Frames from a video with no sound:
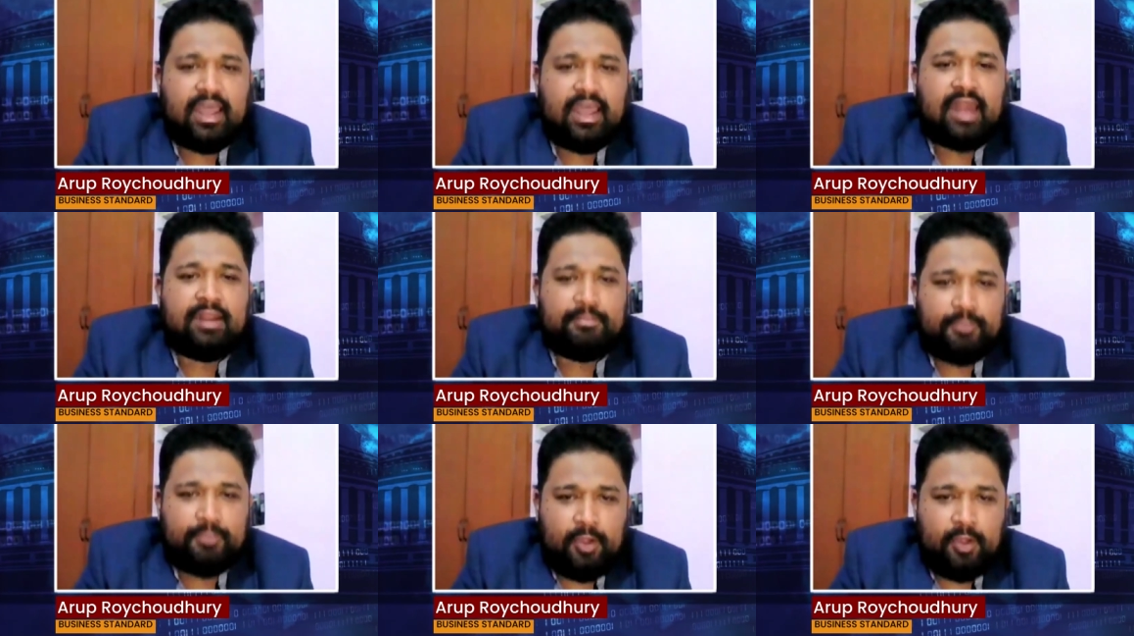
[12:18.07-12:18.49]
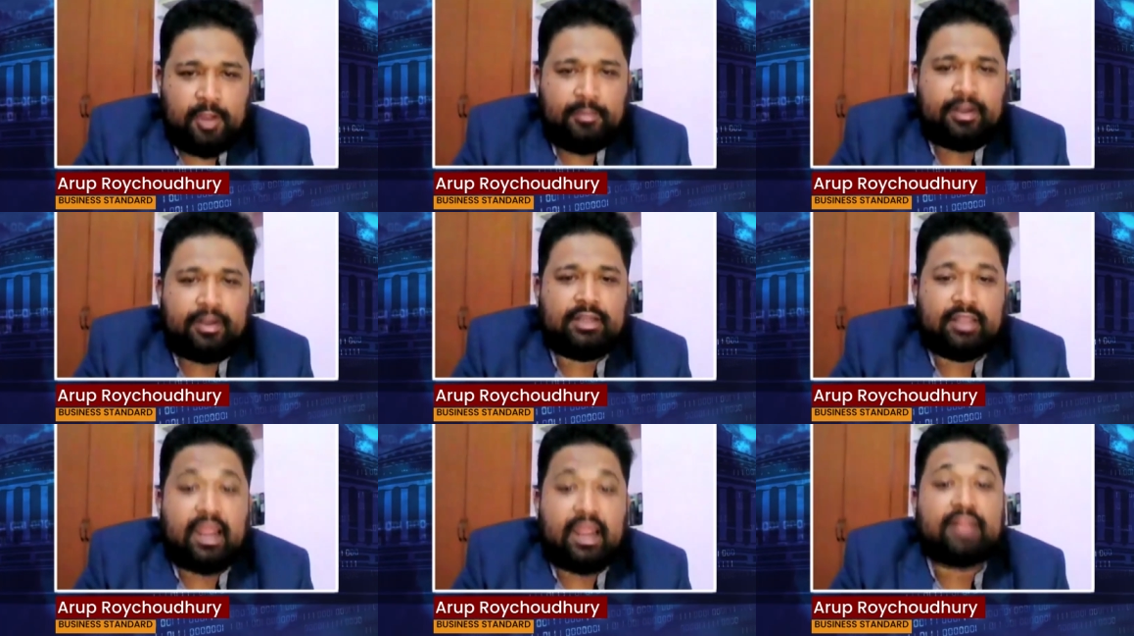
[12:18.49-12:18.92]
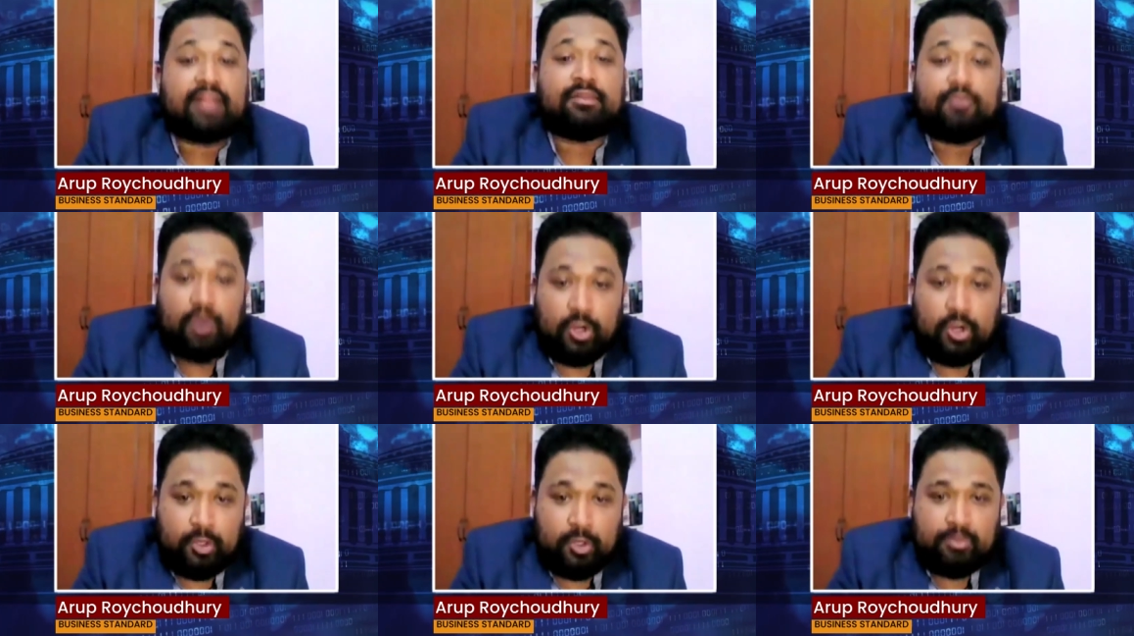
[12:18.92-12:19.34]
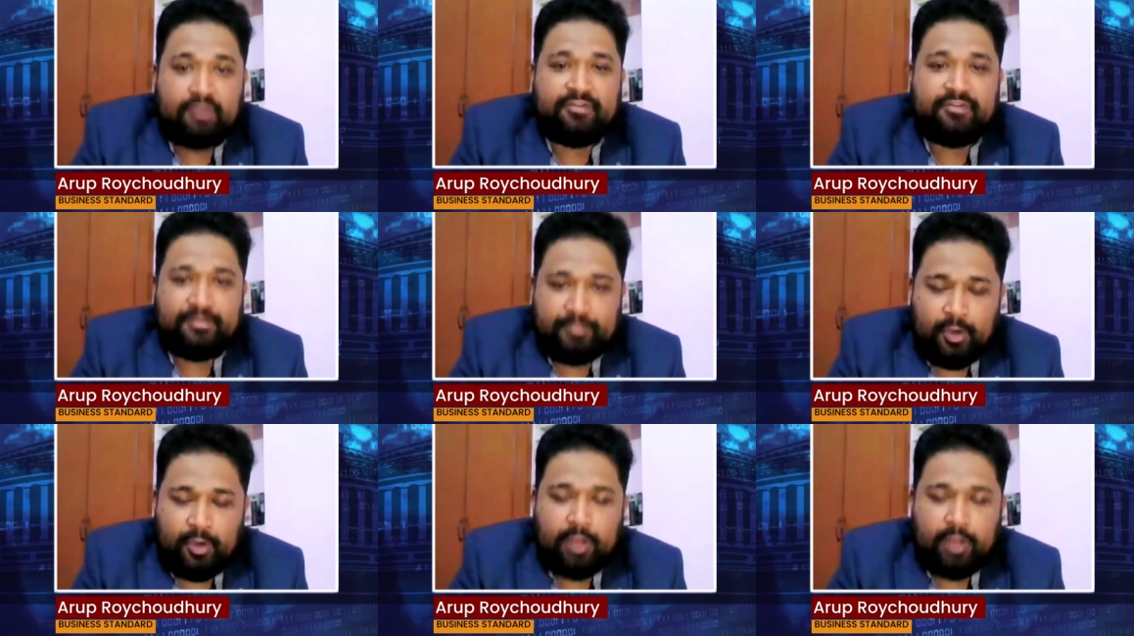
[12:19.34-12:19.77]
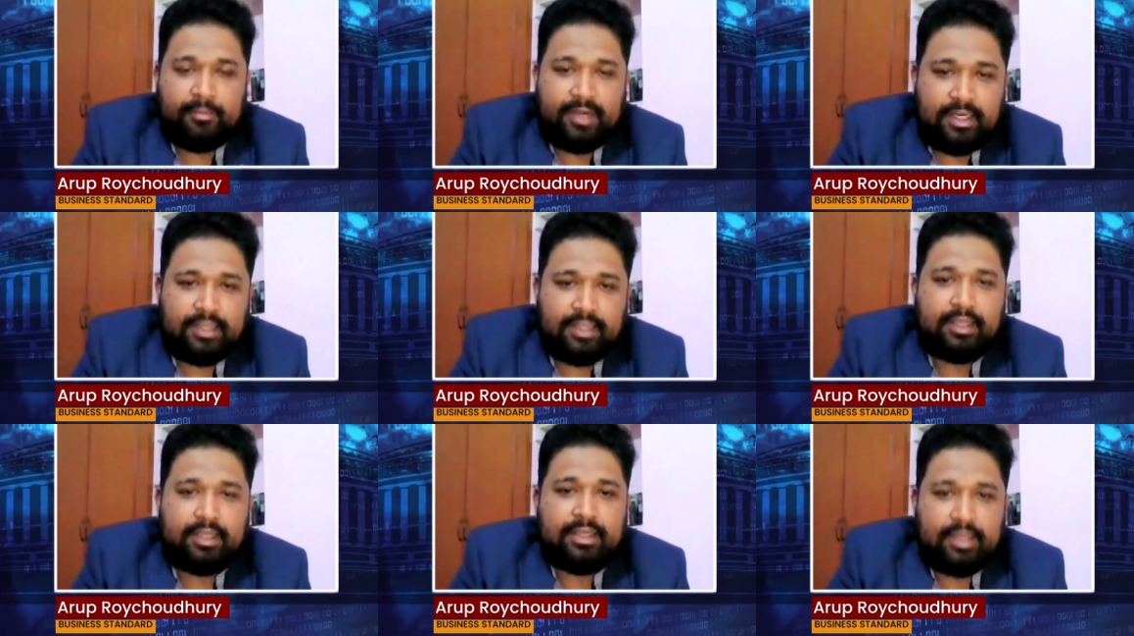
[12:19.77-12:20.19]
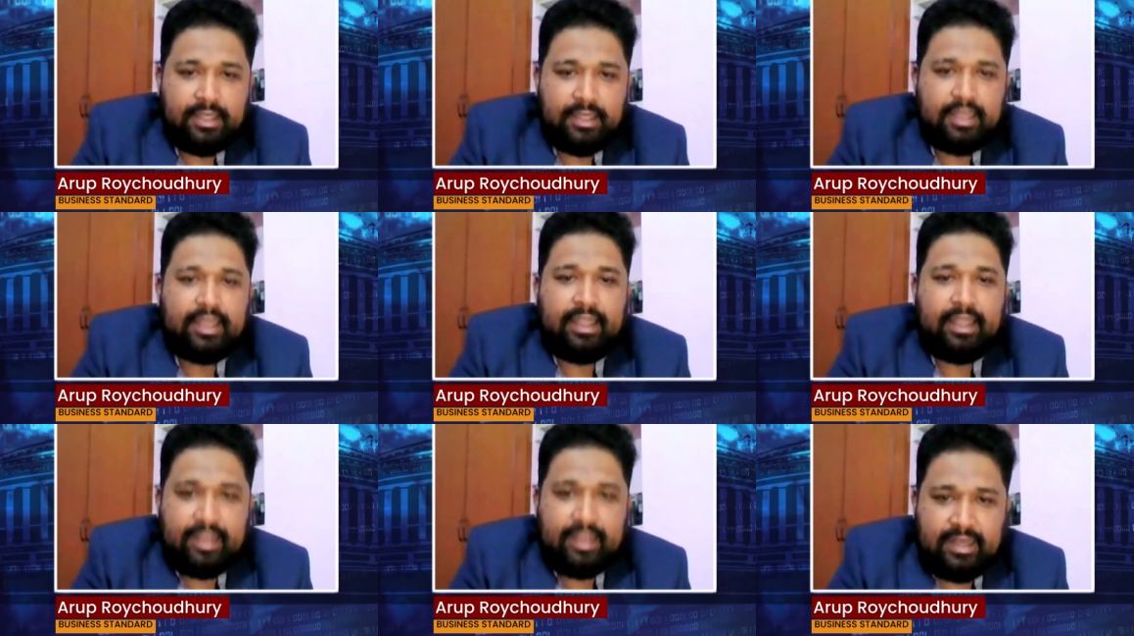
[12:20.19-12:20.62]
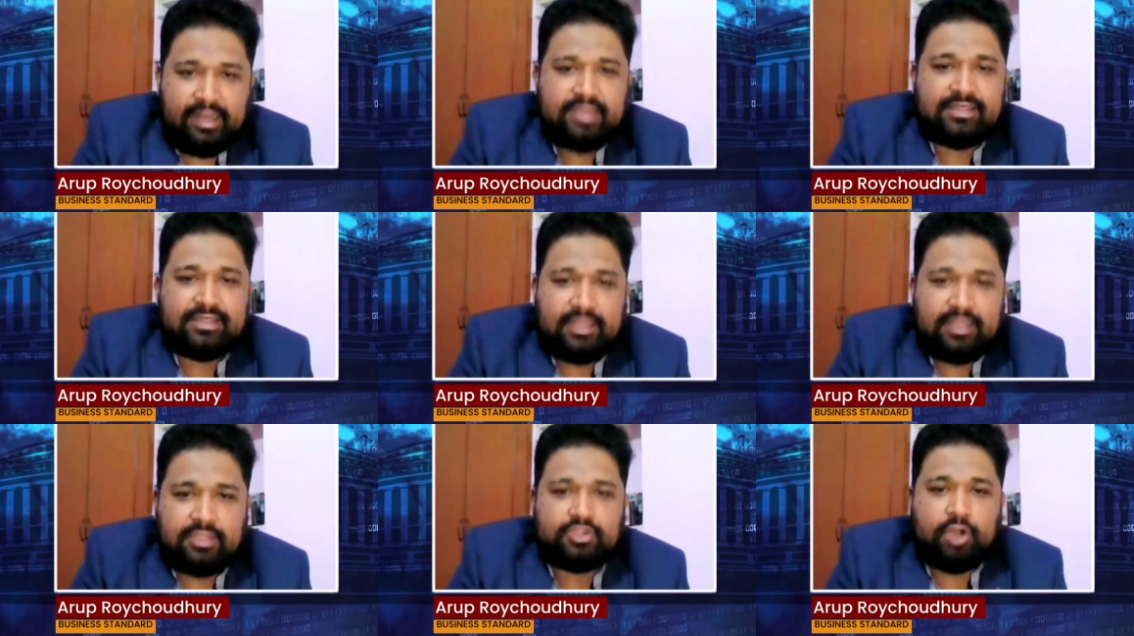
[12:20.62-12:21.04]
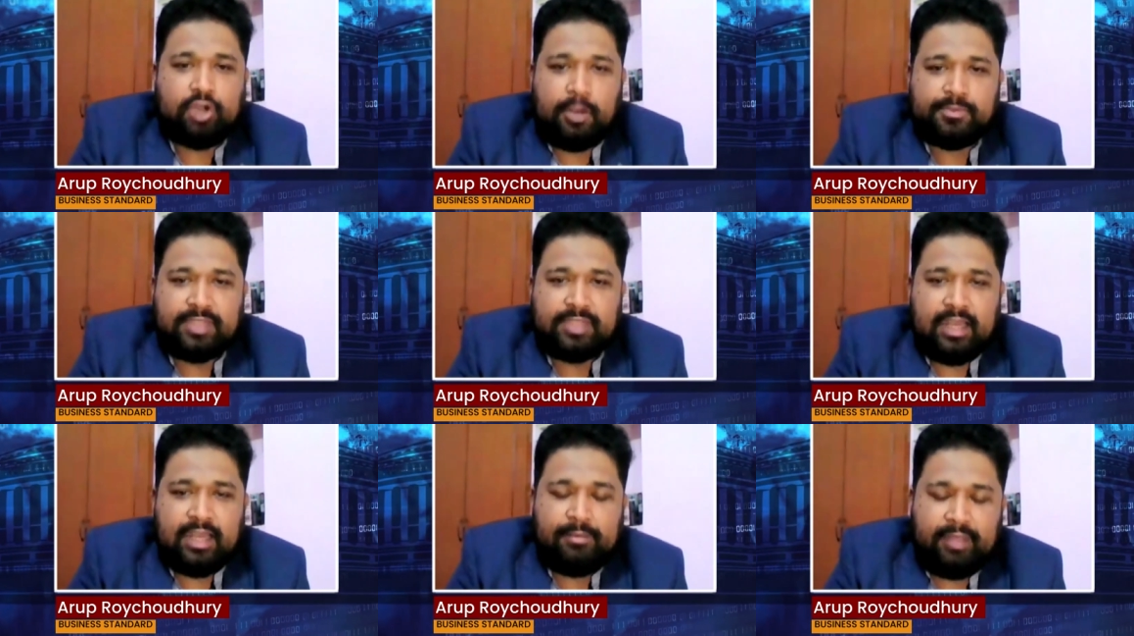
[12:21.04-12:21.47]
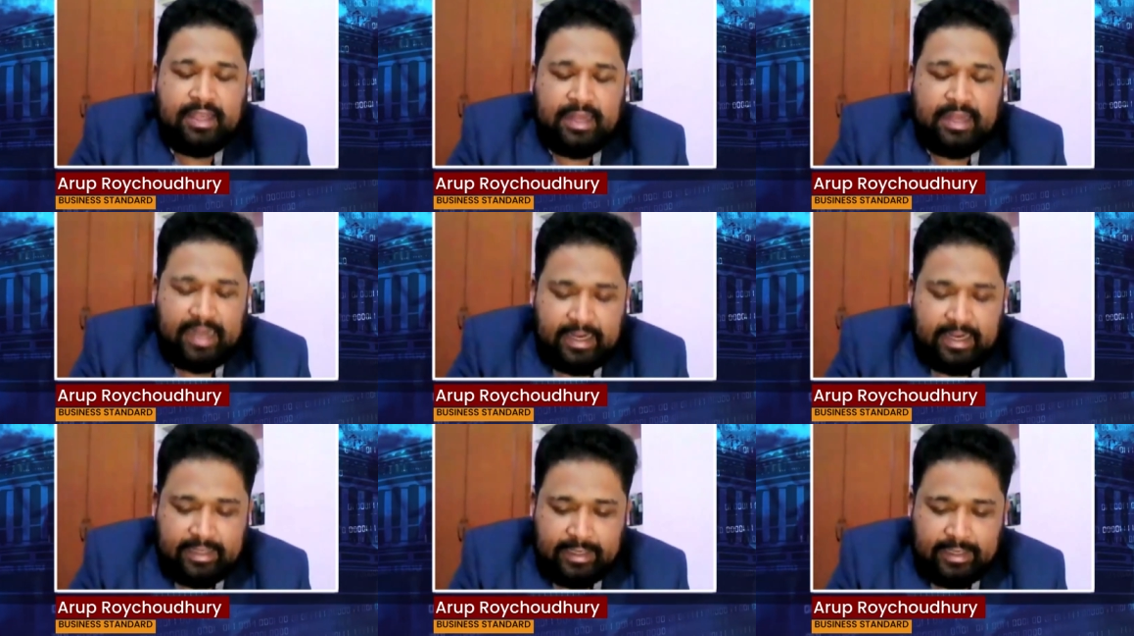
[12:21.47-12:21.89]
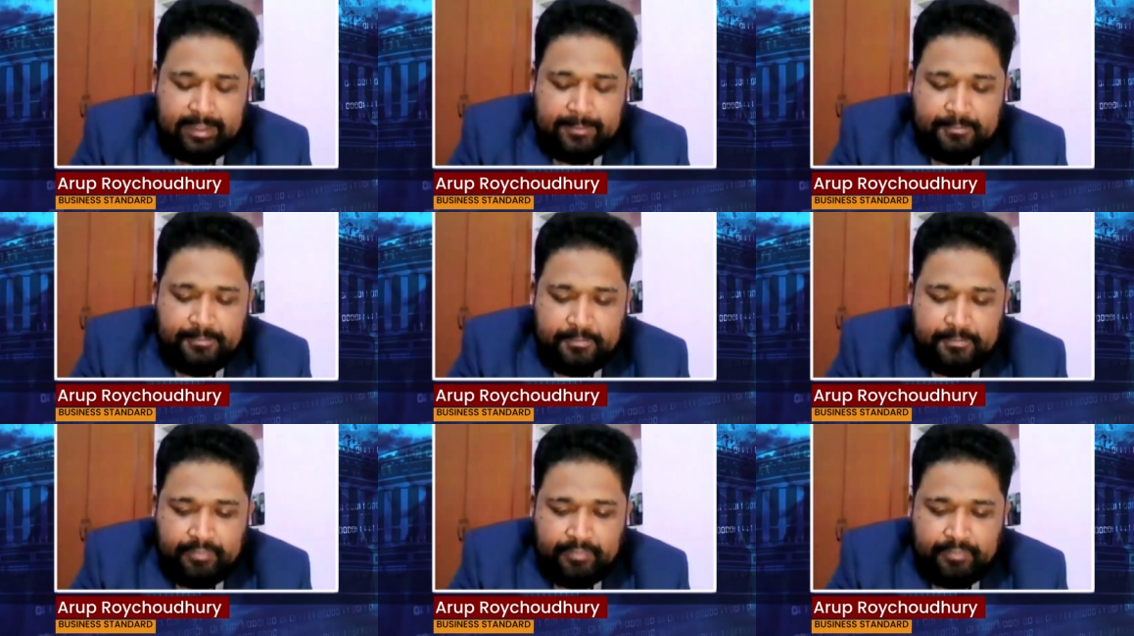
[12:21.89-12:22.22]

can employment can the volume of employment increase and the jobs can be created.